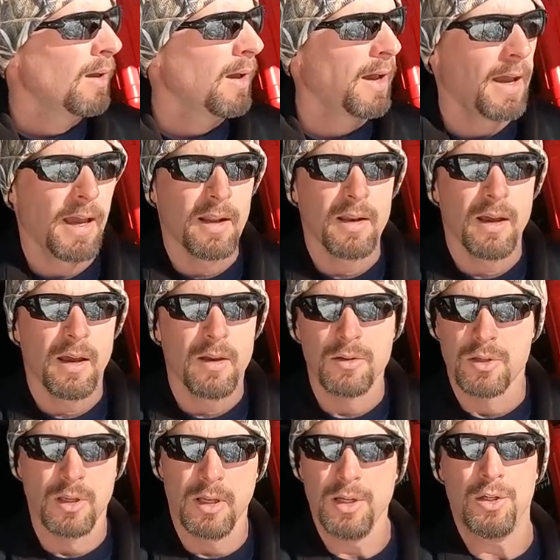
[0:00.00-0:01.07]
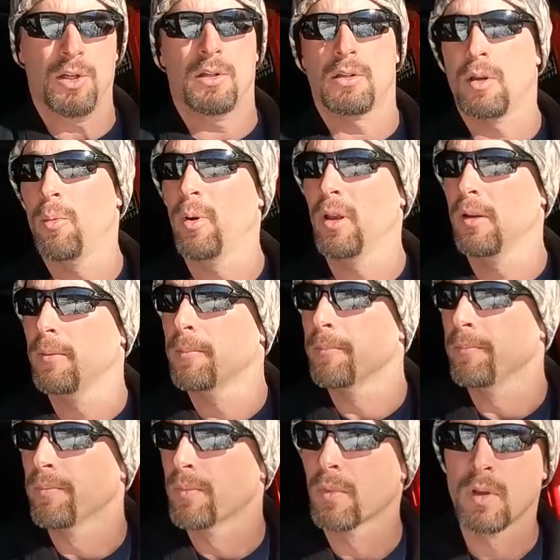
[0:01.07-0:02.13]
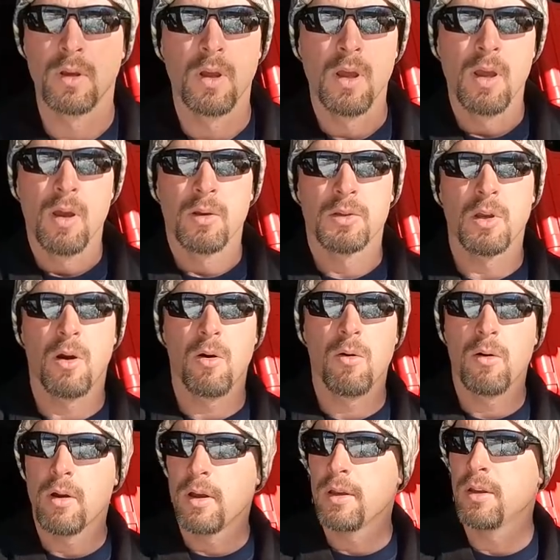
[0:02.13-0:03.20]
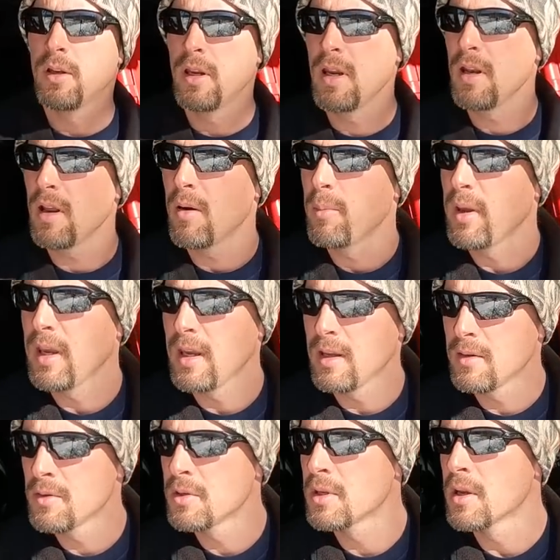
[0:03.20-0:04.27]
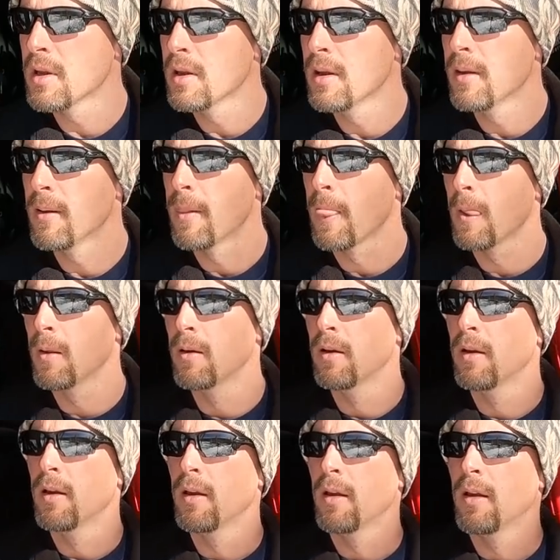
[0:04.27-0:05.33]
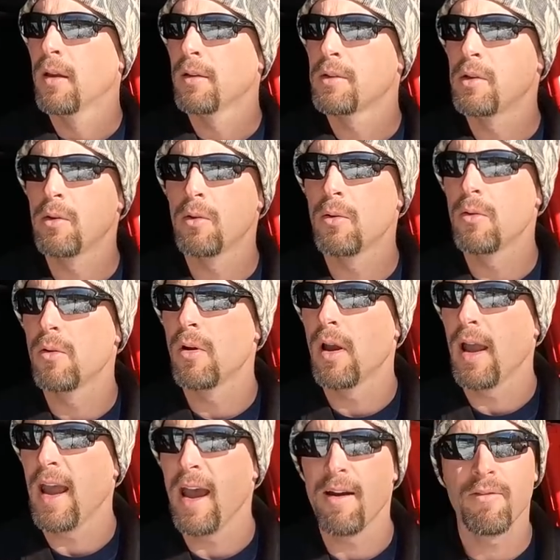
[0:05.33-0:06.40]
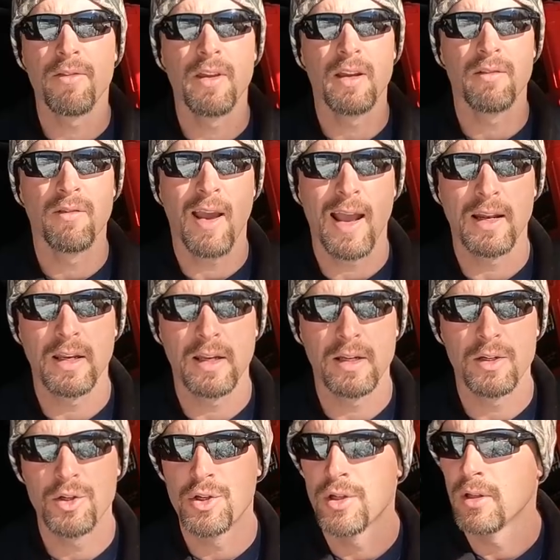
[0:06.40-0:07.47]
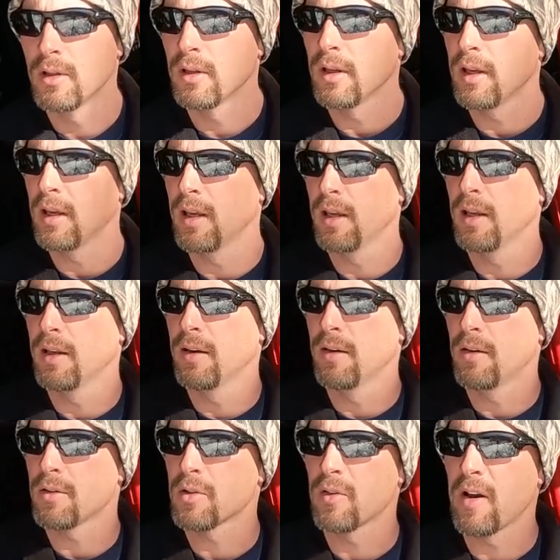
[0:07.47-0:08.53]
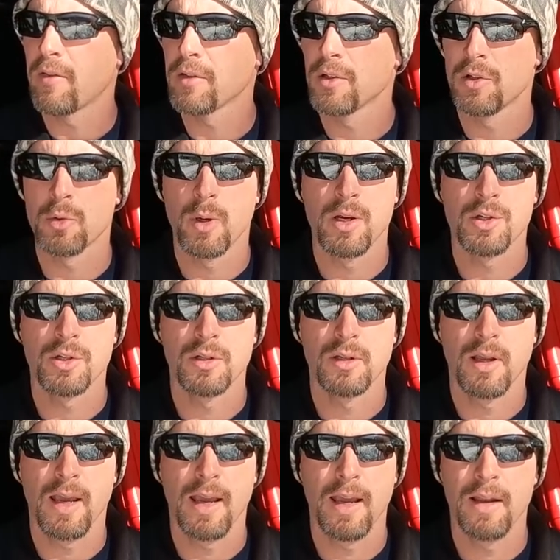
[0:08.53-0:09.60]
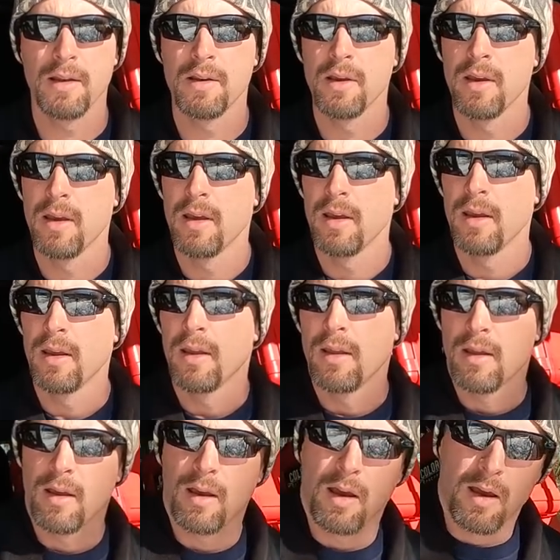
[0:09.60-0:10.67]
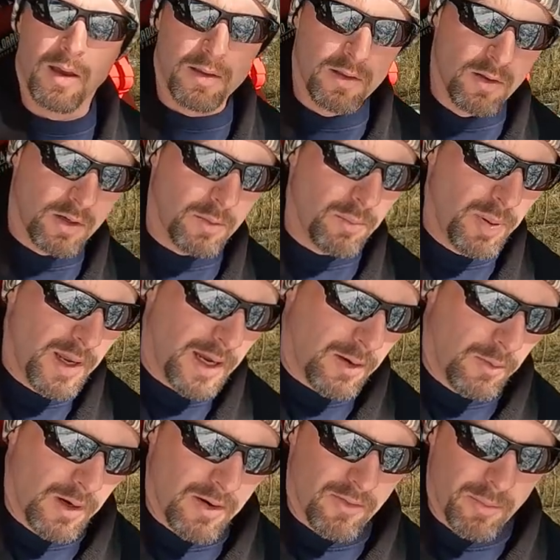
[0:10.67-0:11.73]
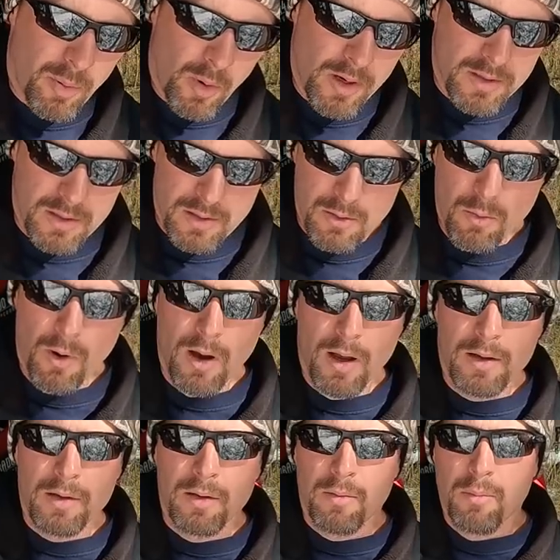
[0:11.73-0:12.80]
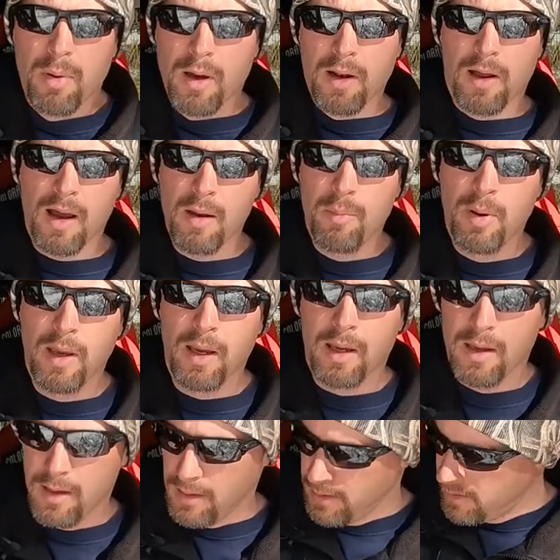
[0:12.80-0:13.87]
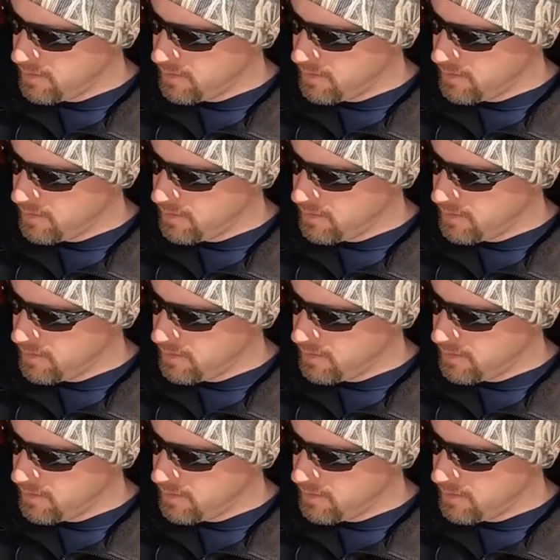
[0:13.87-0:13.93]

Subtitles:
And it's delicious. I mean, so you need a means to have the advantage in survival situation, and you can pick whatever poison you want, but I pick